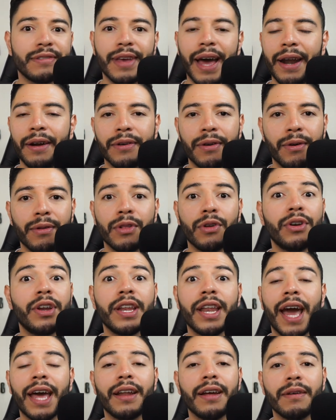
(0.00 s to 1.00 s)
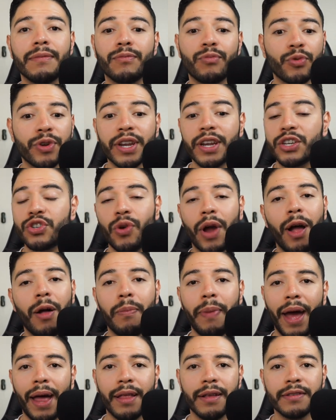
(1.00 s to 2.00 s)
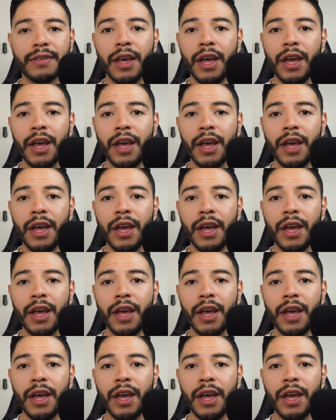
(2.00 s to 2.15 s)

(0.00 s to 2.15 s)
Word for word: I don't know, learning how to read a trial balance,